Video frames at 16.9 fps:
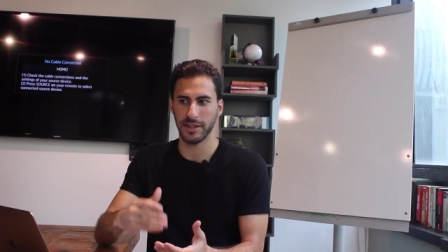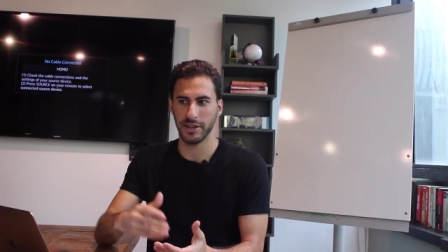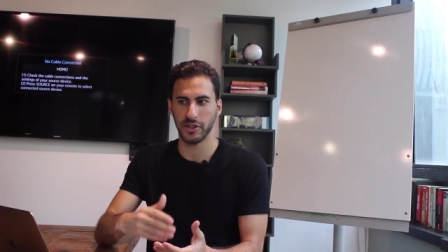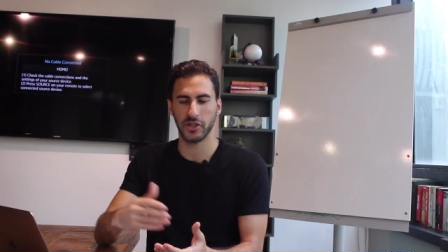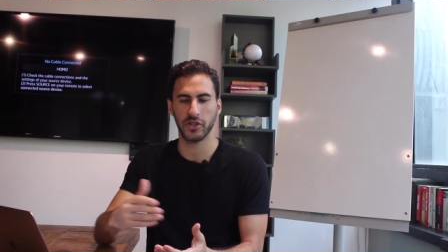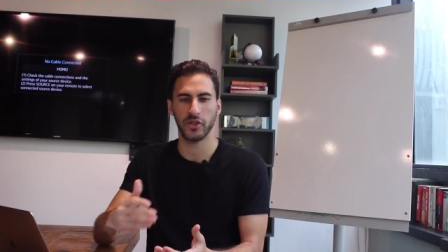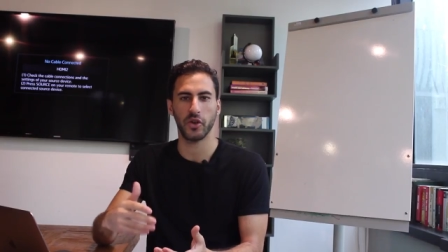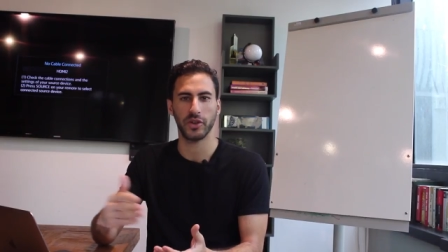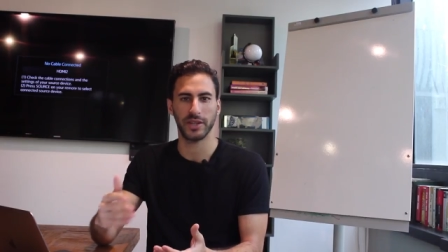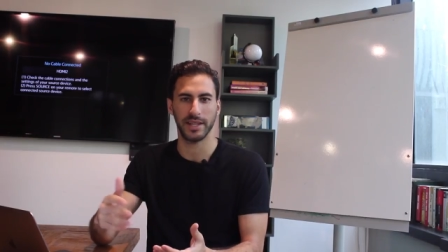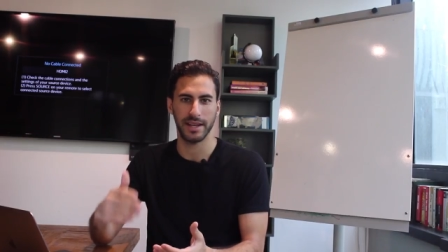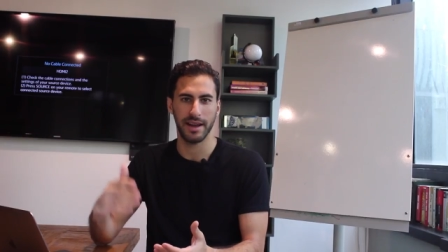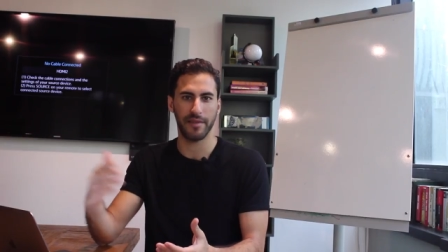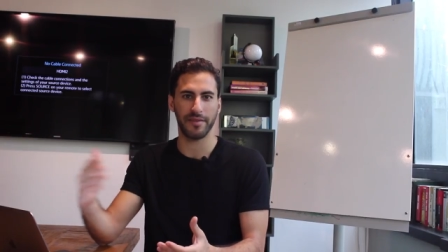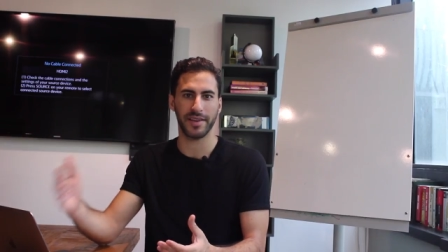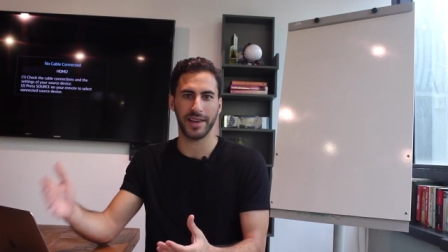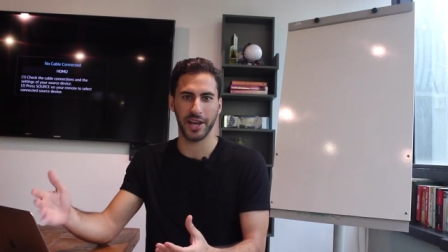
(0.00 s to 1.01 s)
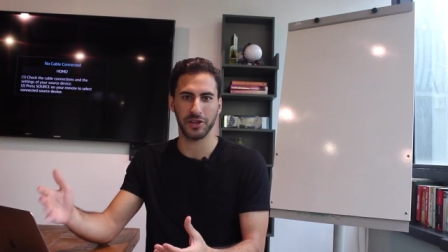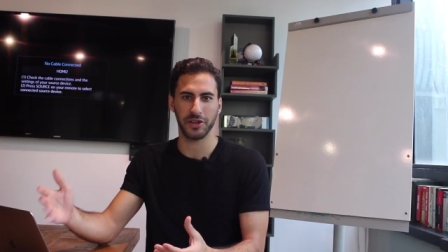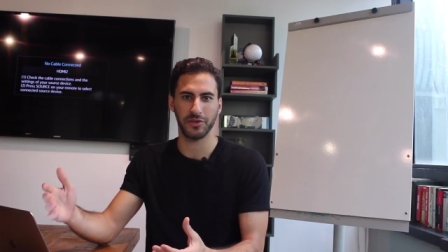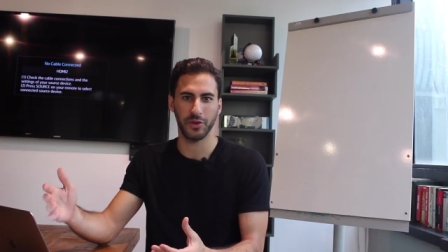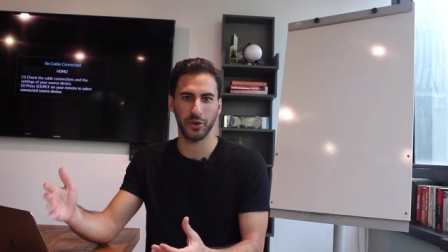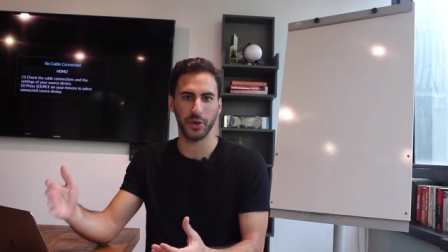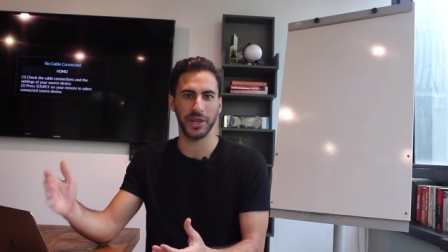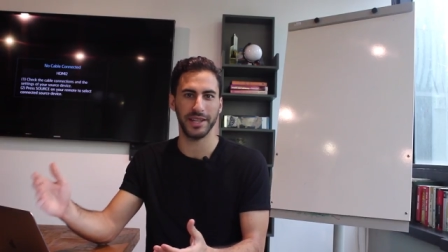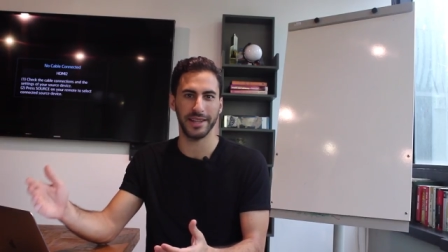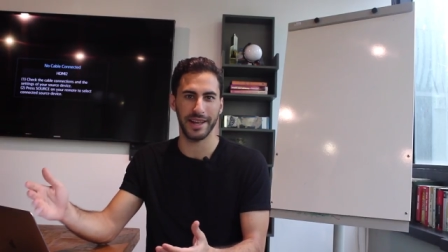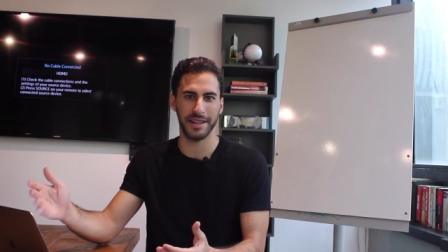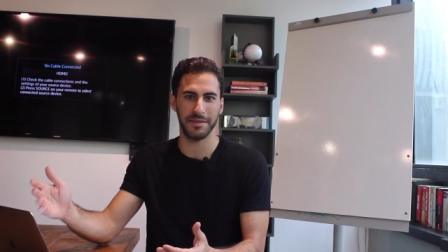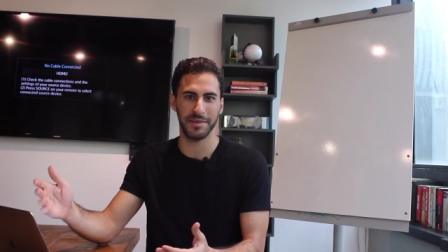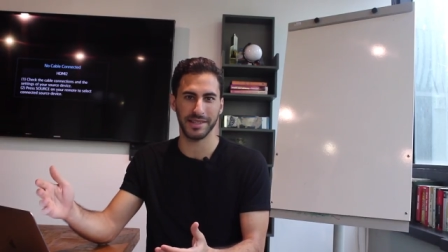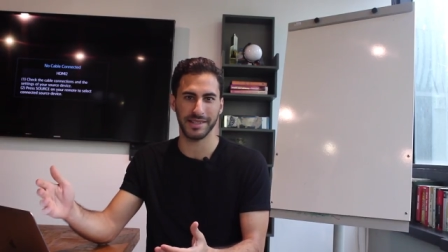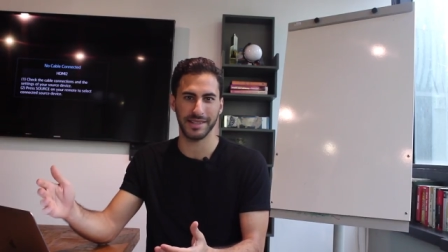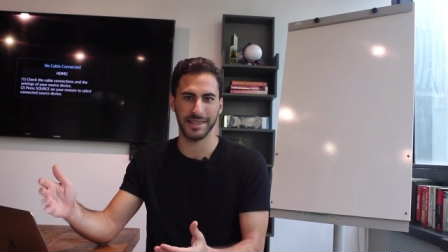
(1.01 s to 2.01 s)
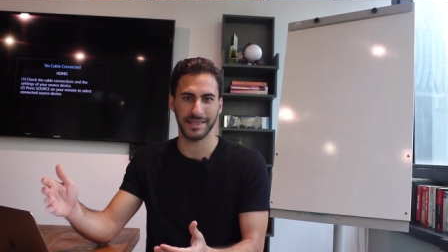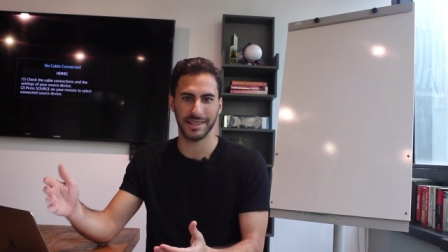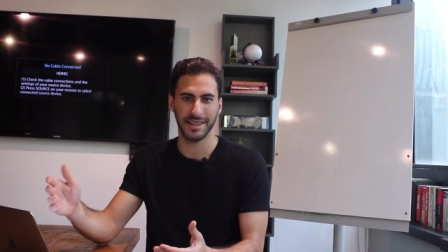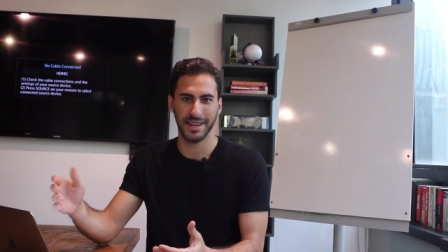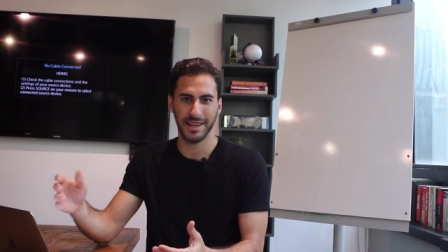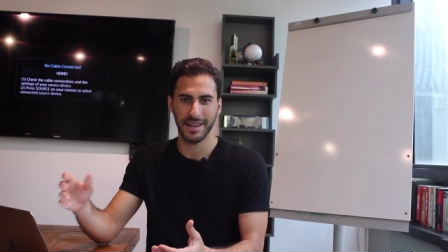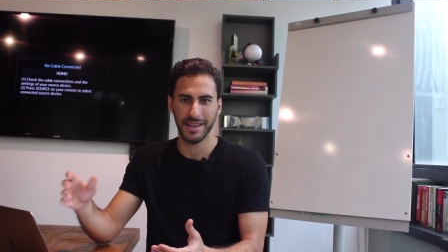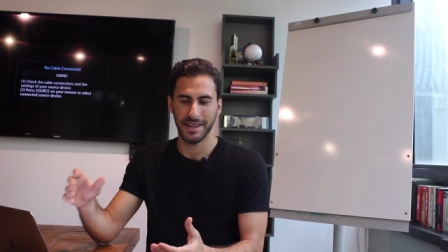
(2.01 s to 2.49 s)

there's not enough cash flow in that business.